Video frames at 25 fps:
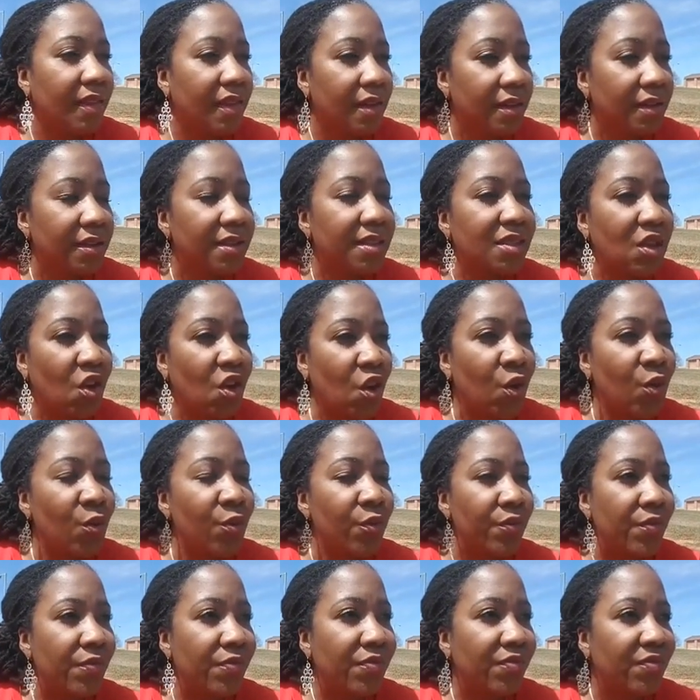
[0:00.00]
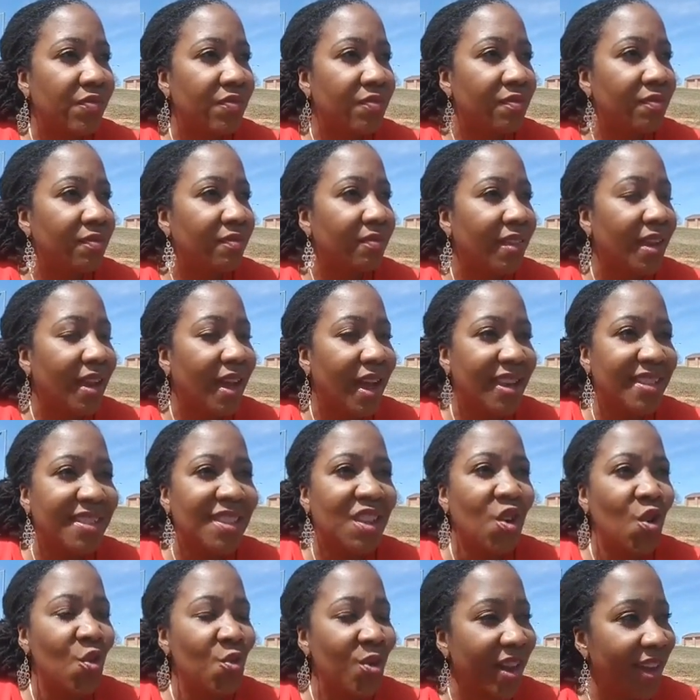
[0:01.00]
So I said,
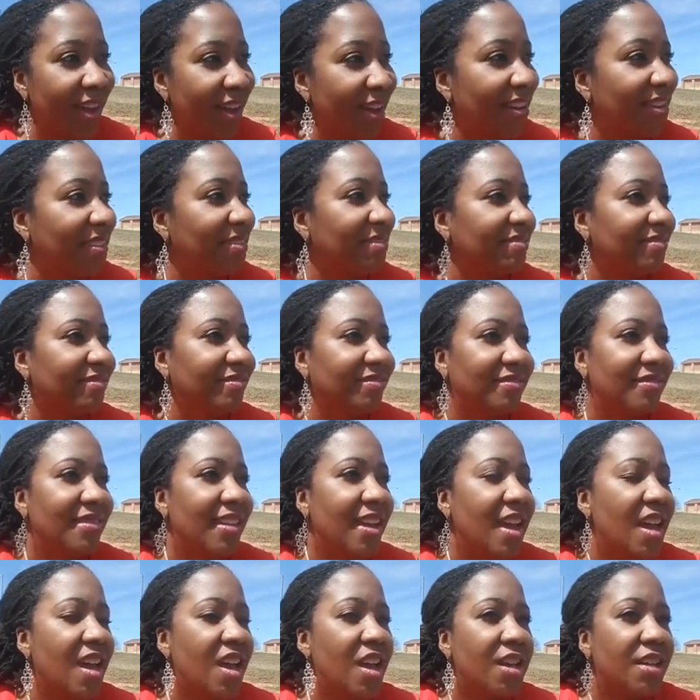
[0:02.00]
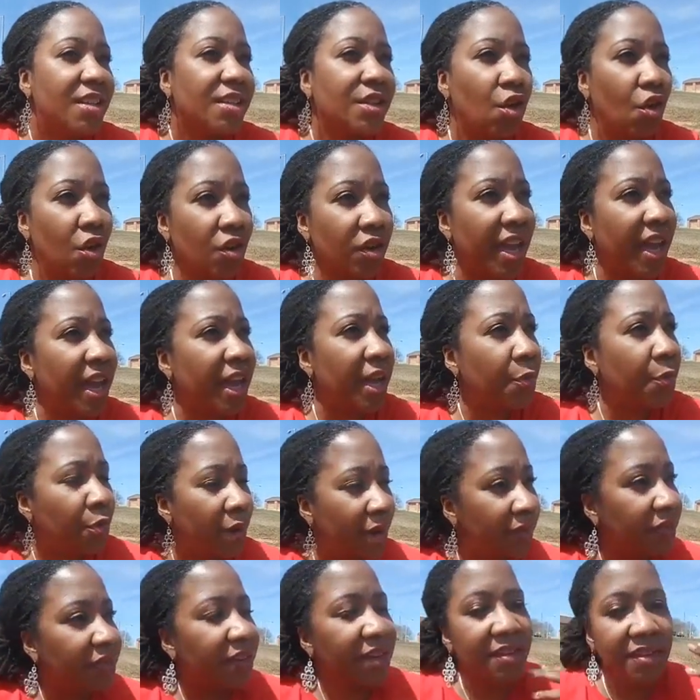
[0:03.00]
okay. So, okay, well,
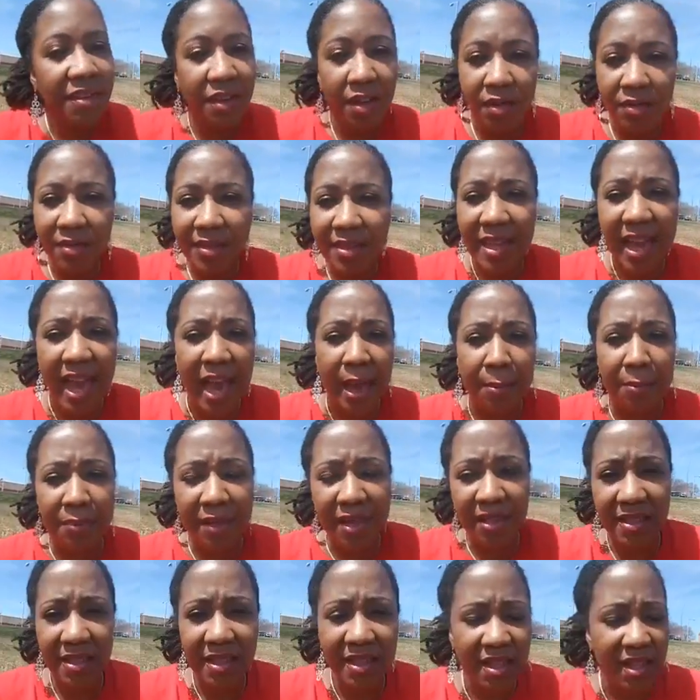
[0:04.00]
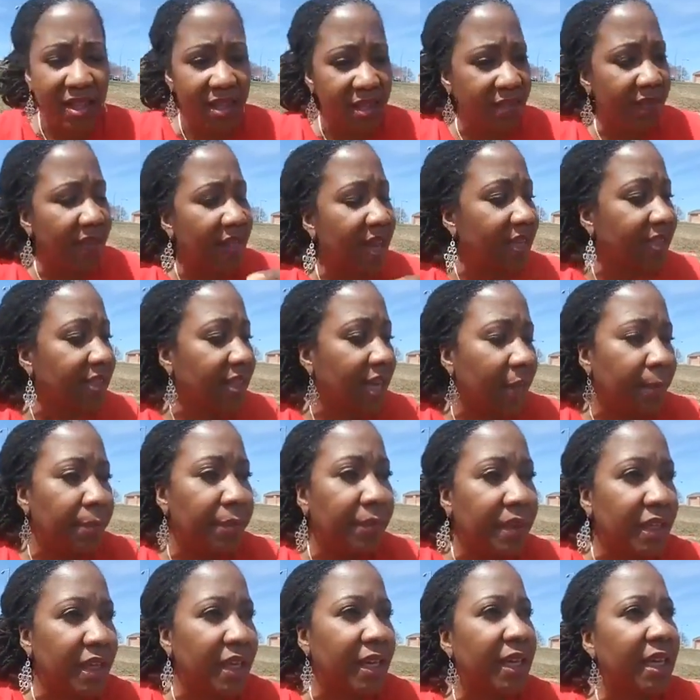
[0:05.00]
the adults got busy and that type of
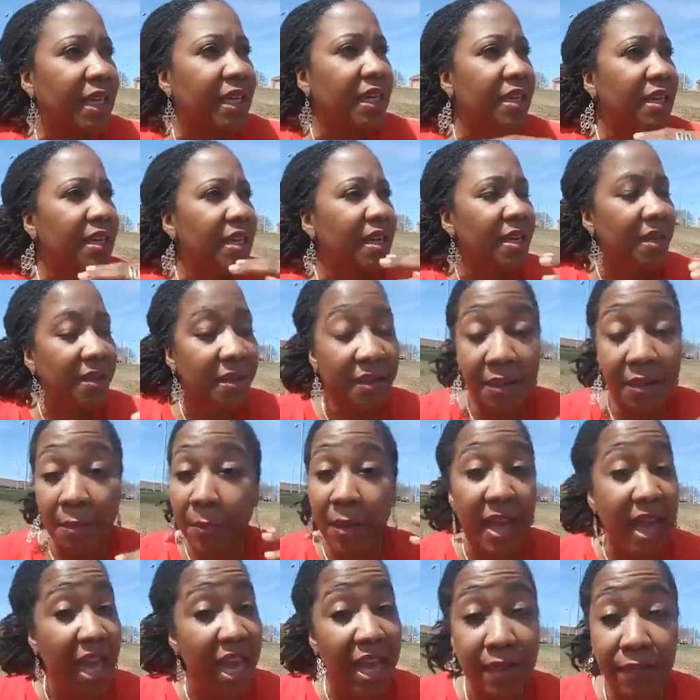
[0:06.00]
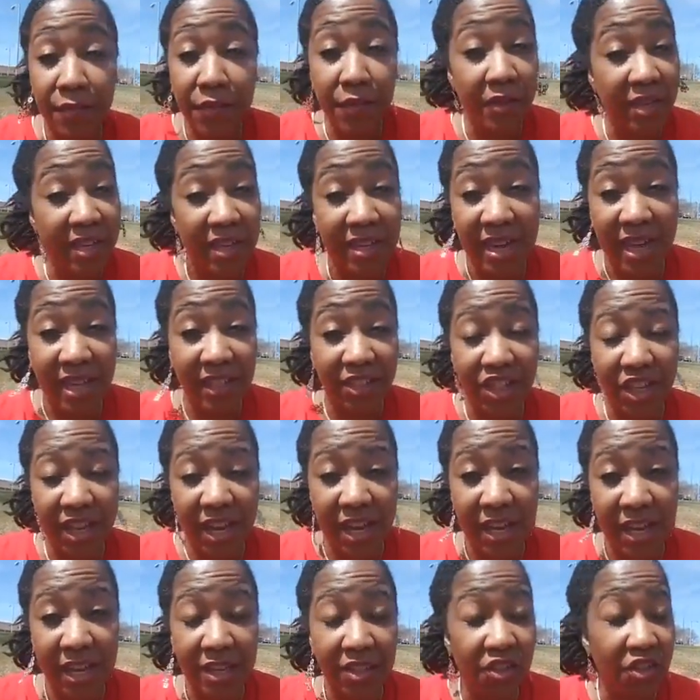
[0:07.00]
thing, and the behavior did not
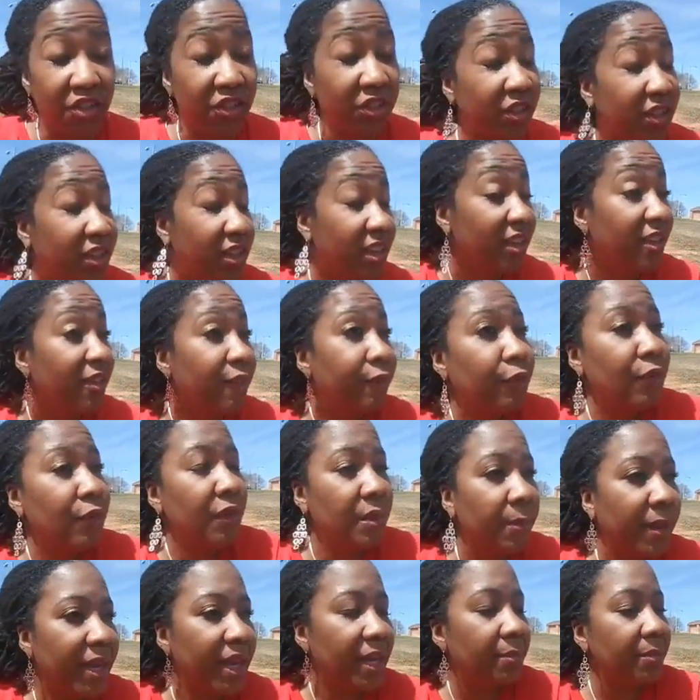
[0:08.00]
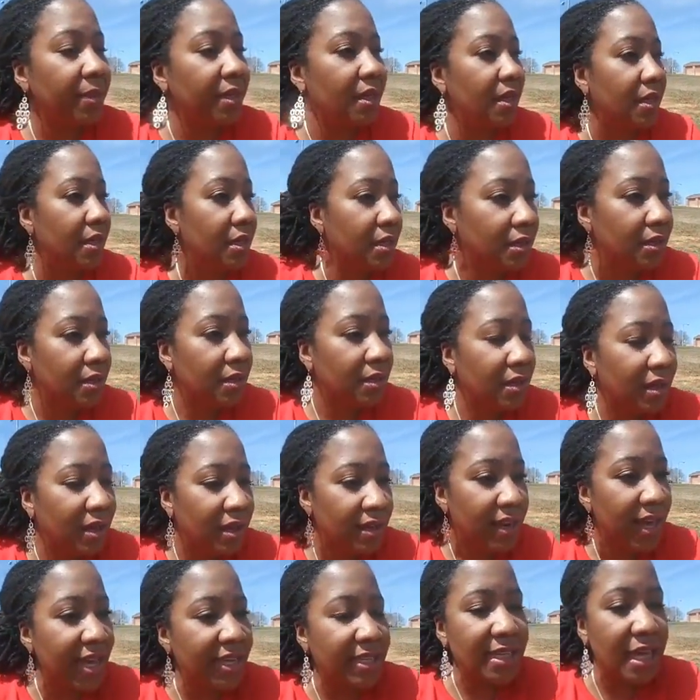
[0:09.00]
change for the baby and
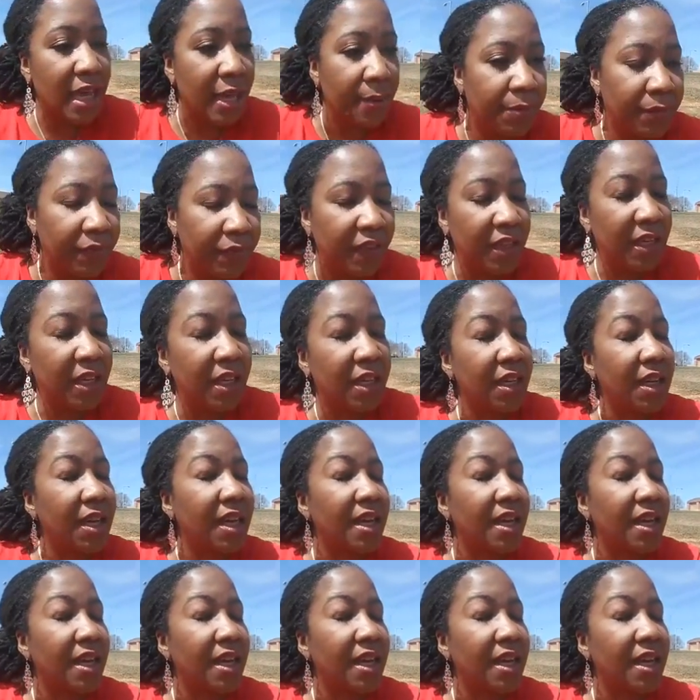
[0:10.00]
that type of thing.